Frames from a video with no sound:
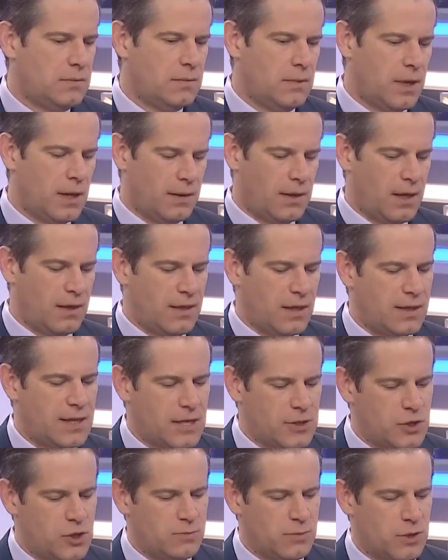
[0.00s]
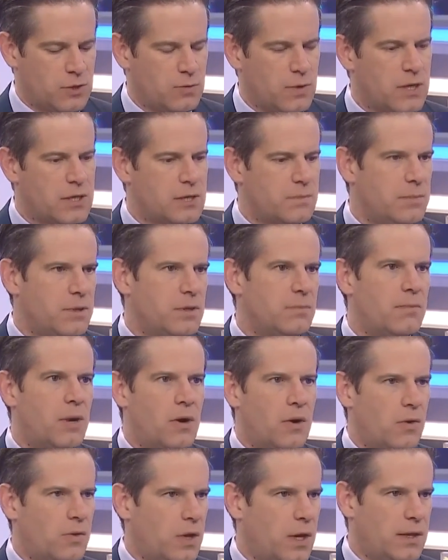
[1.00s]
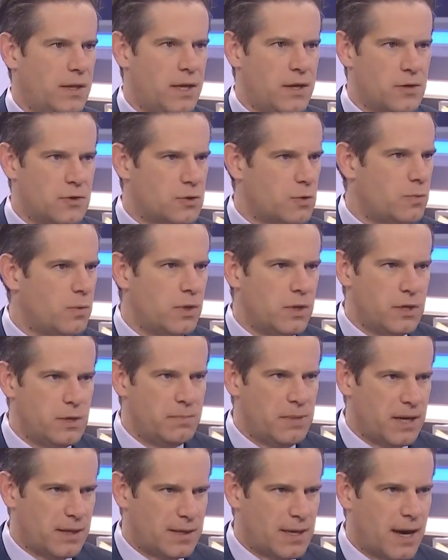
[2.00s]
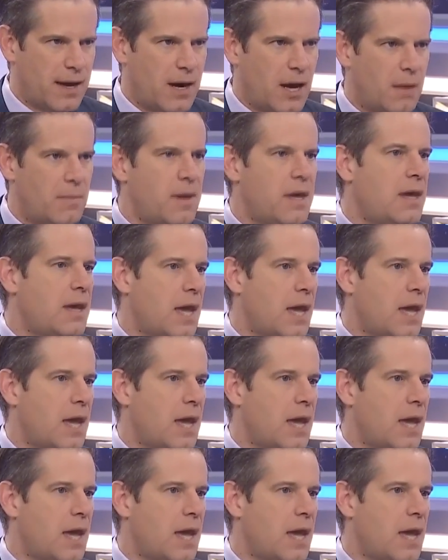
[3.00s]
they think that's too much risk, but the monoline lenders are willing to pick that up.